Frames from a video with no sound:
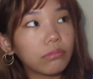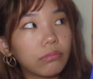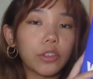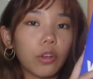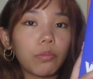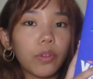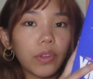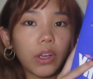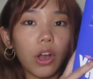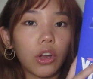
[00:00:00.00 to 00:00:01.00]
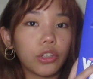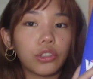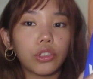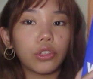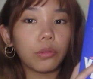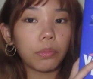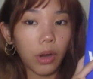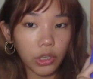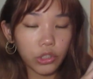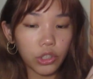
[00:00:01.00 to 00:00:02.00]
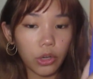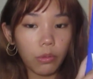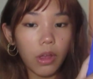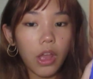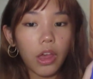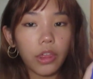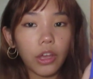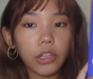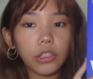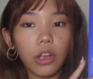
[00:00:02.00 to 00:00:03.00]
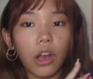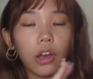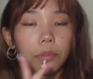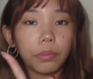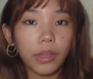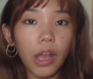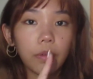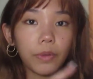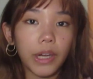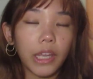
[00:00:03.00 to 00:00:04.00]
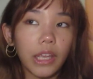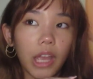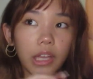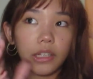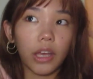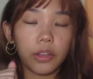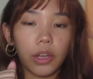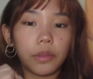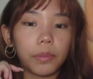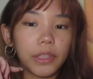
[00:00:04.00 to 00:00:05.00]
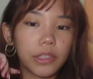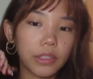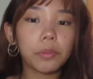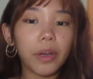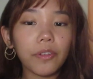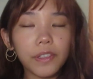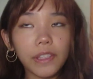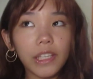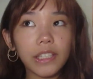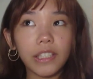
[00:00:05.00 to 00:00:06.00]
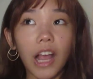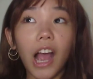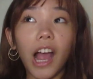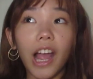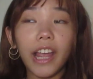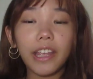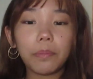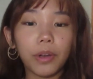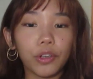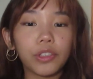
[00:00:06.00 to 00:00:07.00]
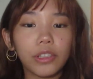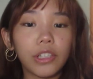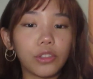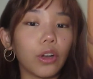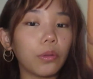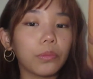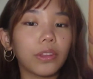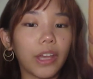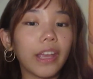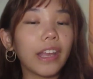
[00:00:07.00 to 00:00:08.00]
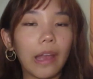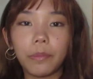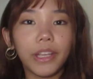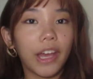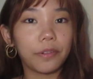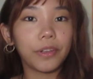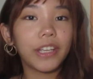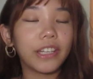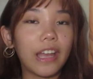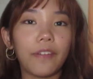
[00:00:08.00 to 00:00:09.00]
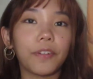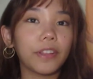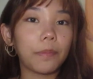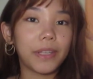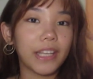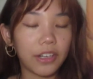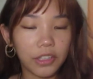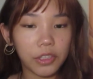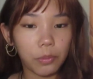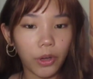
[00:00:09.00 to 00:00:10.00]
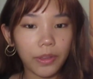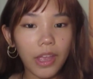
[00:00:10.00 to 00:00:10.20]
So moving on to part 2, thoughts on plot, writing, and other elements. To preface this, I personally don't think Emily Henry could ever let me down at this point.